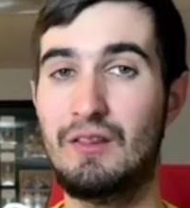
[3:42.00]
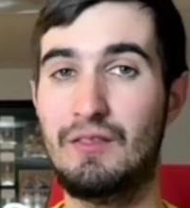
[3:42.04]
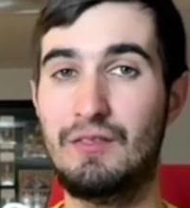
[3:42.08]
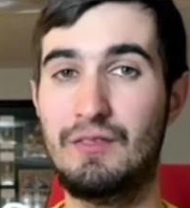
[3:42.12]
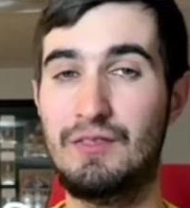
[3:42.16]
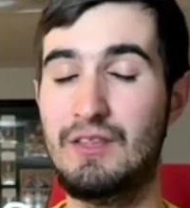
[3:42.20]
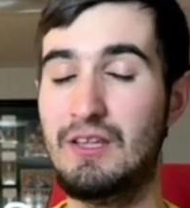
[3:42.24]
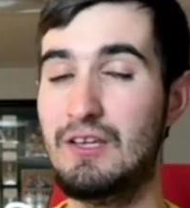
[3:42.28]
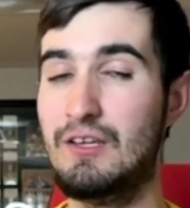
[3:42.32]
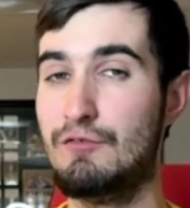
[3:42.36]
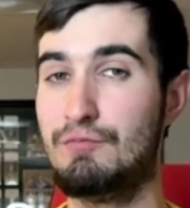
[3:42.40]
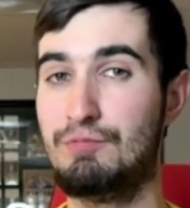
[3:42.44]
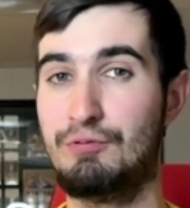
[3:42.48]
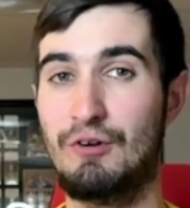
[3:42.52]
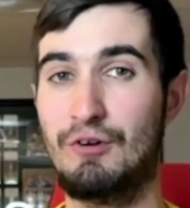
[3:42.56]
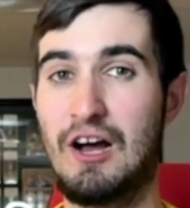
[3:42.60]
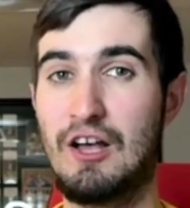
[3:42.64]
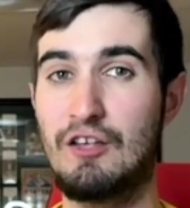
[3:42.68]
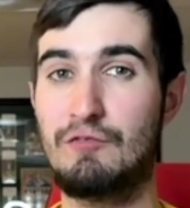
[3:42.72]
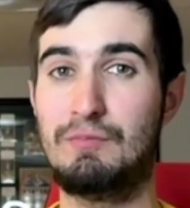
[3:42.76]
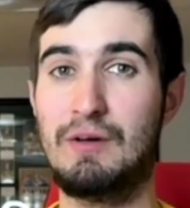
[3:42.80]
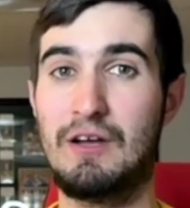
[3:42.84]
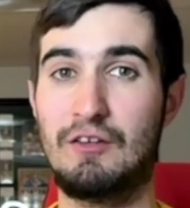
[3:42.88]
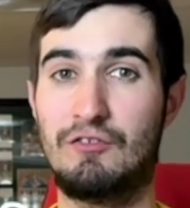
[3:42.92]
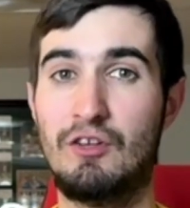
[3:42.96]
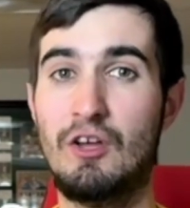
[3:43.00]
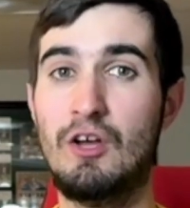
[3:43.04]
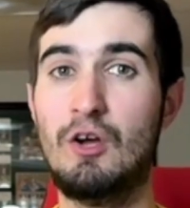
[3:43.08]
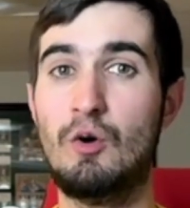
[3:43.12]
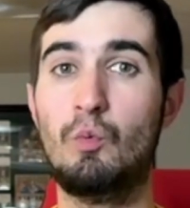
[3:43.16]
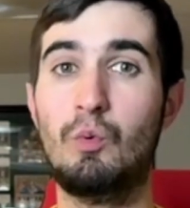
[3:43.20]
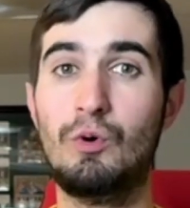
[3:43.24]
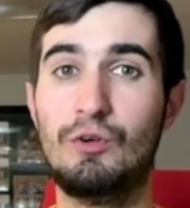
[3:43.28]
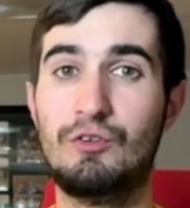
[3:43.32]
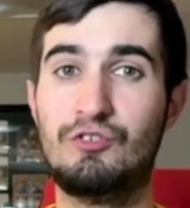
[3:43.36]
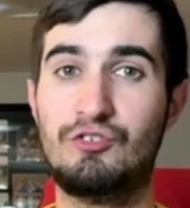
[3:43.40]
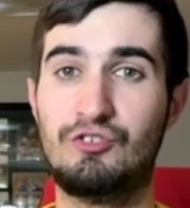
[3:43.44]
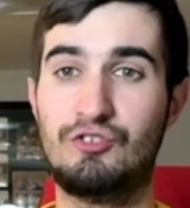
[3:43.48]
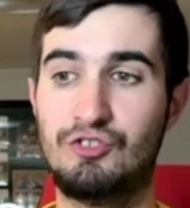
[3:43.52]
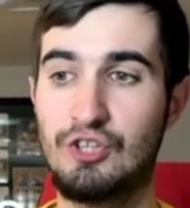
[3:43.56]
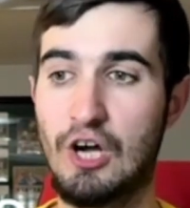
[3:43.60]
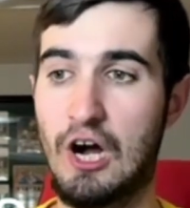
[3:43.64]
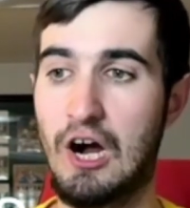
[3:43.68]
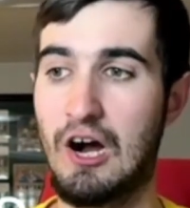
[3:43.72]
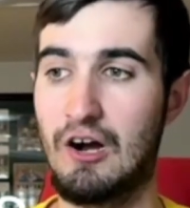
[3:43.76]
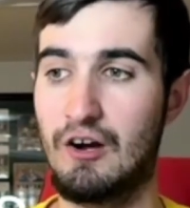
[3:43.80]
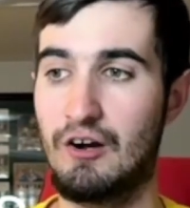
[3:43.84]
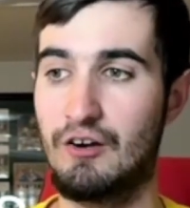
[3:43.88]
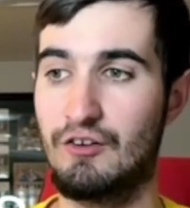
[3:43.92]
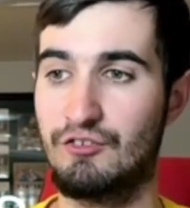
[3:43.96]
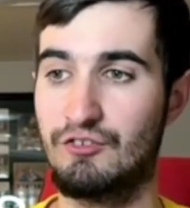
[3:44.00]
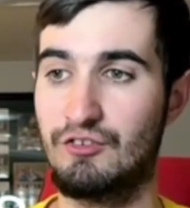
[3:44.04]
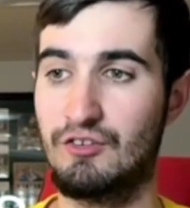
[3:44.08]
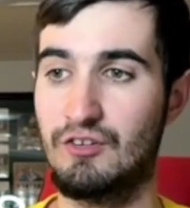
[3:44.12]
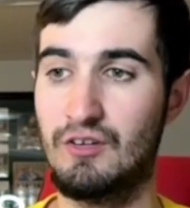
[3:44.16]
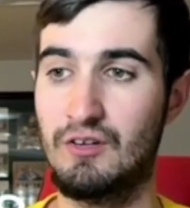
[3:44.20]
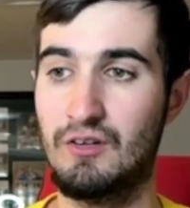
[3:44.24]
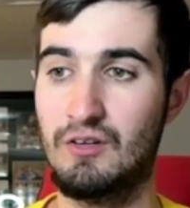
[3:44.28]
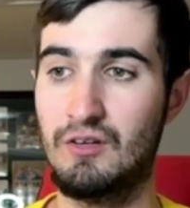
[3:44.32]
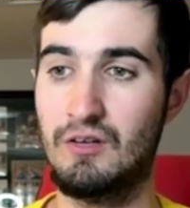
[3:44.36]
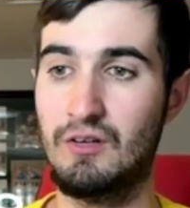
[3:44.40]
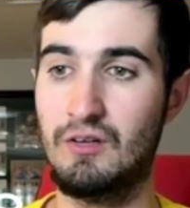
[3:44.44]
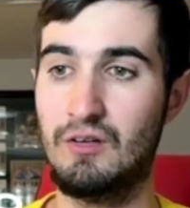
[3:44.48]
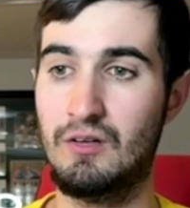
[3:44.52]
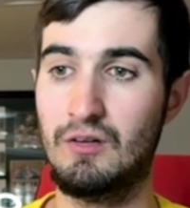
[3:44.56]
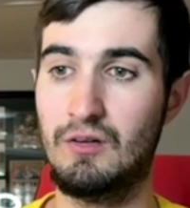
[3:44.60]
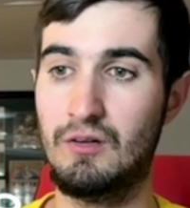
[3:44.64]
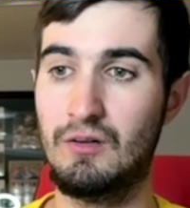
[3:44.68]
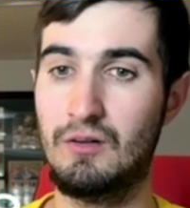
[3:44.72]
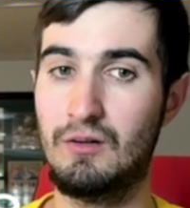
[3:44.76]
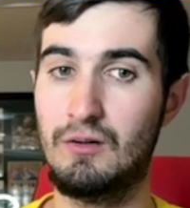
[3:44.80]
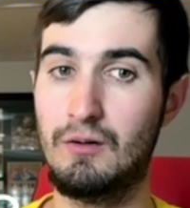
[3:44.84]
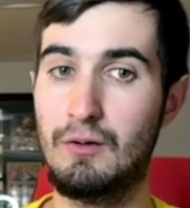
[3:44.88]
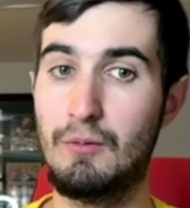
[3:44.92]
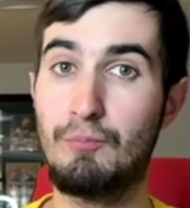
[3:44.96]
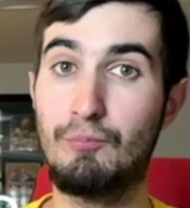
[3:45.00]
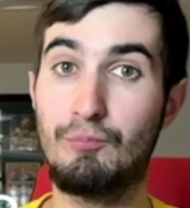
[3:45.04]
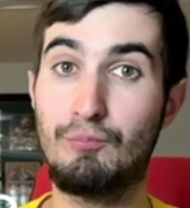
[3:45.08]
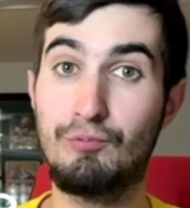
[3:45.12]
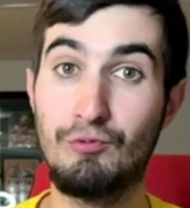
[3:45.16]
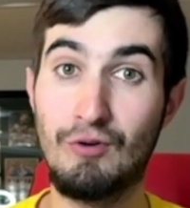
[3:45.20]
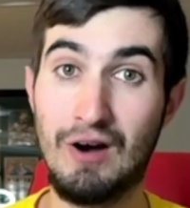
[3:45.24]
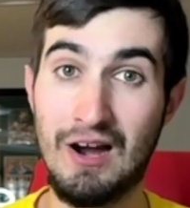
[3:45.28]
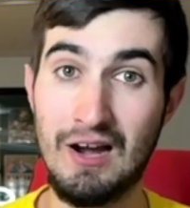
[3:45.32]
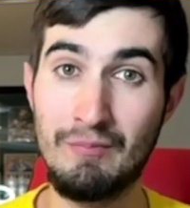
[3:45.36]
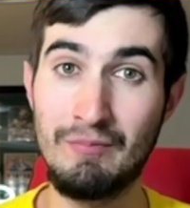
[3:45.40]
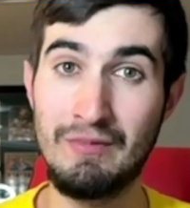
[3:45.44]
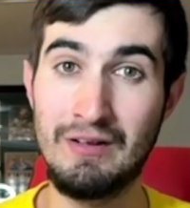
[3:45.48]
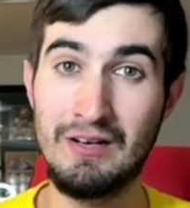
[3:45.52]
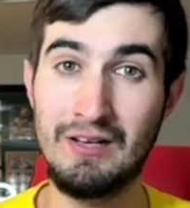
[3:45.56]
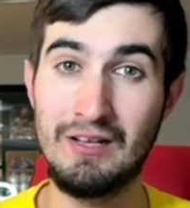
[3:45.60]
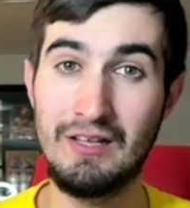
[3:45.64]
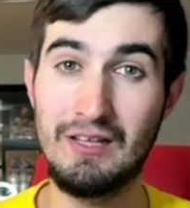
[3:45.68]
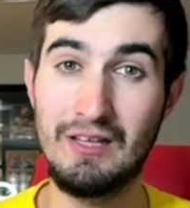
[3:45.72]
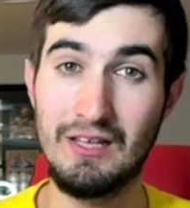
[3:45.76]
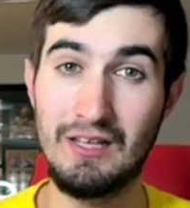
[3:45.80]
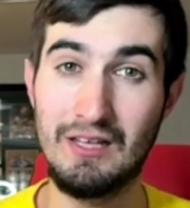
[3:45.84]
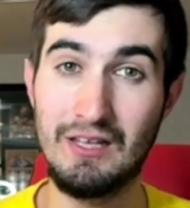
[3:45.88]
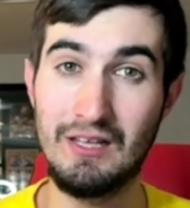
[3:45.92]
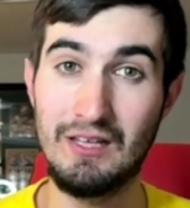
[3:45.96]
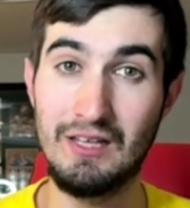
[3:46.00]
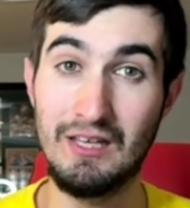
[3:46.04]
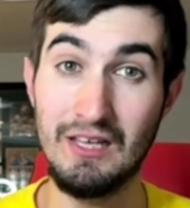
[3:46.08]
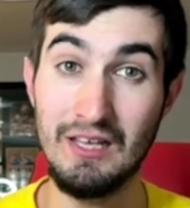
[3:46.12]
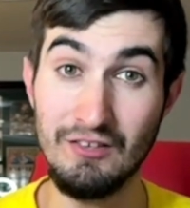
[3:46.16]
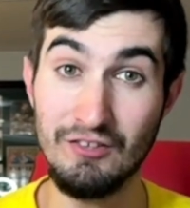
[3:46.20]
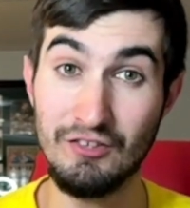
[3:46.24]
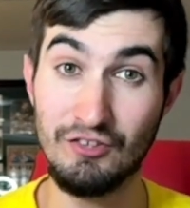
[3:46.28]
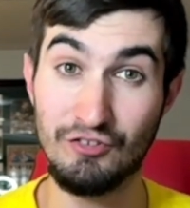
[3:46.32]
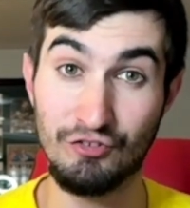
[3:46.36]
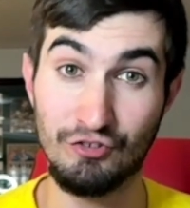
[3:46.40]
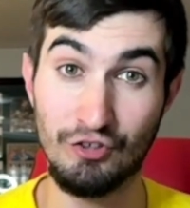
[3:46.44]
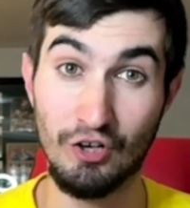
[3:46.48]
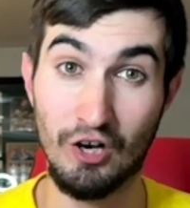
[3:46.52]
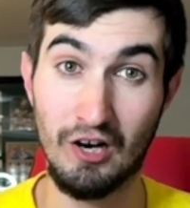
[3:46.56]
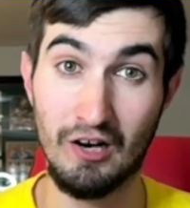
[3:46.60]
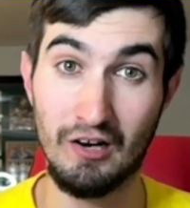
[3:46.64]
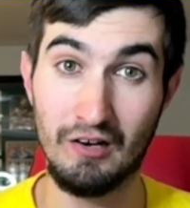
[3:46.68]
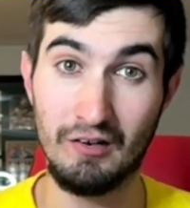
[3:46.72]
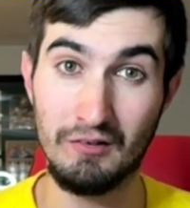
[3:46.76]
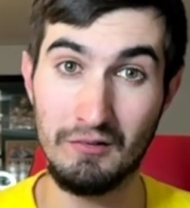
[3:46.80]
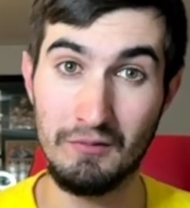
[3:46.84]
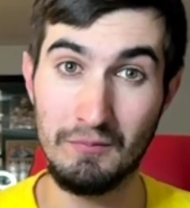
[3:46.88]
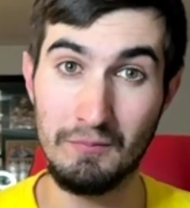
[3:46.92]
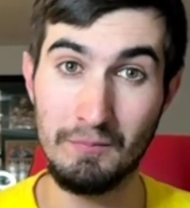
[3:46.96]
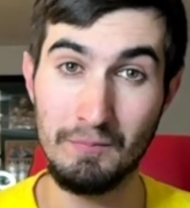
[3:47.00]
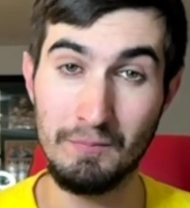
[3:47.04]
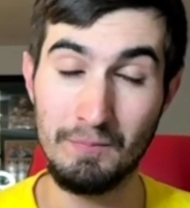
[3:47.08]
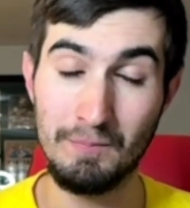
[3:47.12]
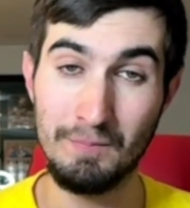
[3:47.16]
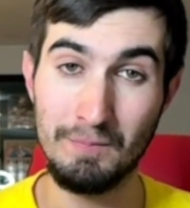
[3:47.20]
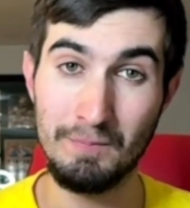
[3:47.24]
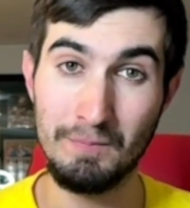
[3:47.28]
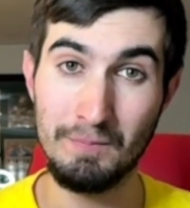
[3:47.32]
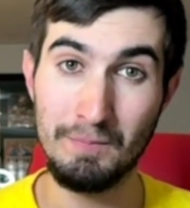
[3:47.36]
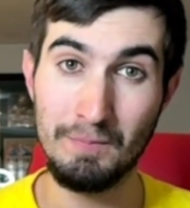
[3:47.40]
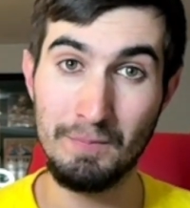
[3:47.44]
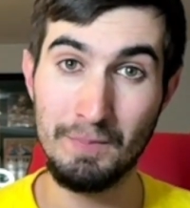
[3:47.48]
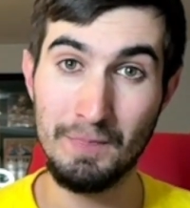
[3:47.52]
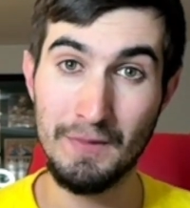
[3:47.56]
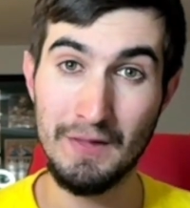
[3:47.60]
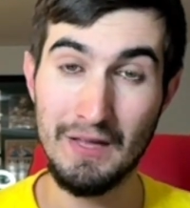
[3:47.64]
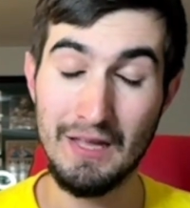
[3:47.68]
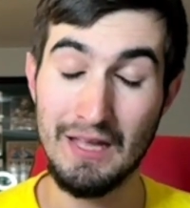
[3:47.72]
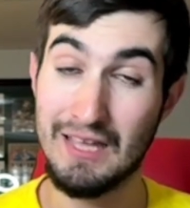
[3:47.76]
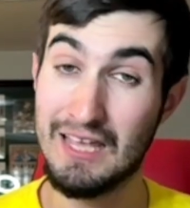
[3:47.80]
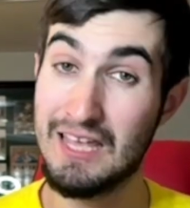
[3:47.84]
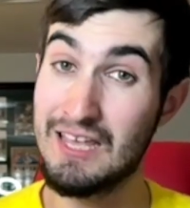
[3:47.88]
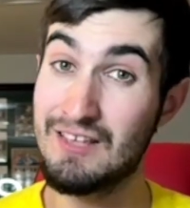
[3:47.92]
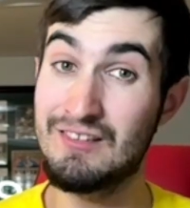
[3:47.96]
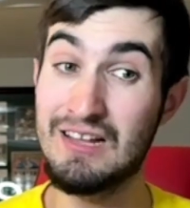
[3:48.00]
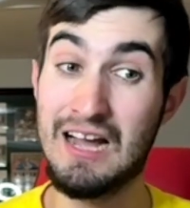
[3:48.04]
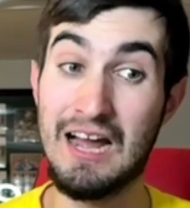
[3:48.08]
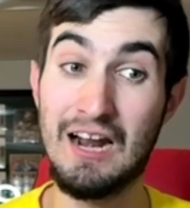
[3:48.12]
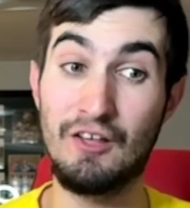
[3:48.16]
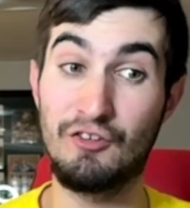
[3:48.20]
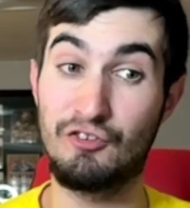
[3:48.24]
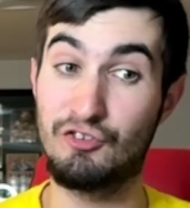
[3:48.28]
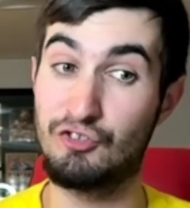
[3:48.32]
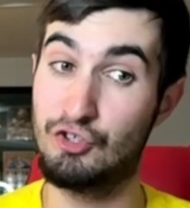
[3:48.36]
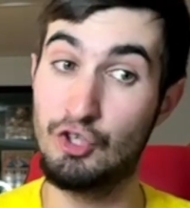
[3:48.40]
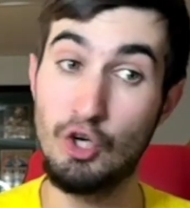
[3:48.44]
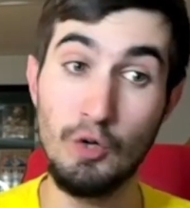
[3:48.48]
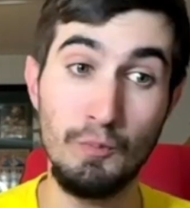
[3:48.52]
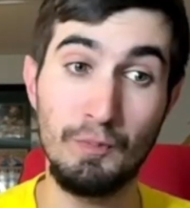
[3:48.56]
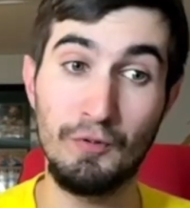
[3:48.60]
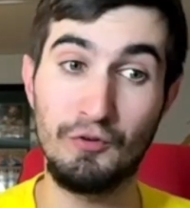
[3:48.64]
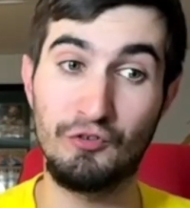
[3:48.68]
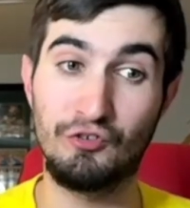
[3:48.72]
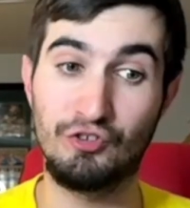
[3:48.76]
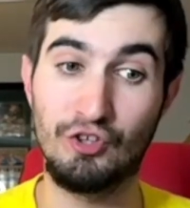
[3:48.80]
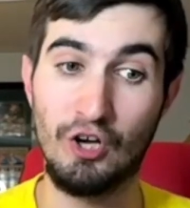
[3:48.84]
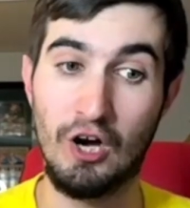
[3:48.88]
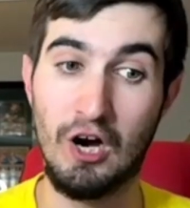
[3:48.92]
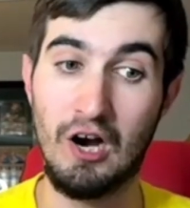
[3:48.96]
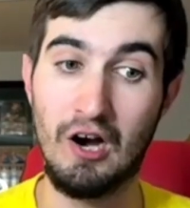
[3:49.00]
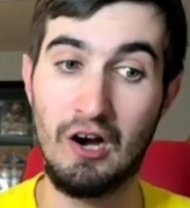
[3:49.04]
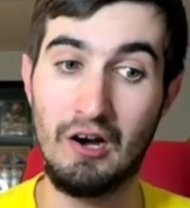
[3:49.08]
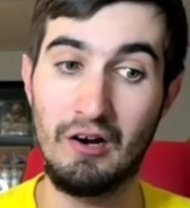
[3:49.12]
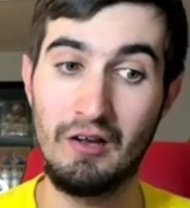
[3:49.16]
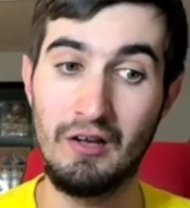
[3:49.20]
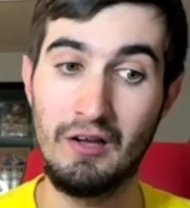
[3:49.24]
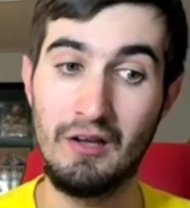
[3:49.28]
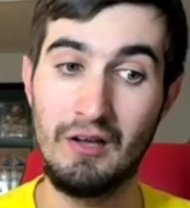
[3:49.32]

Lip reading: these prospects with stars. Bregman is a star. He's not a superstar,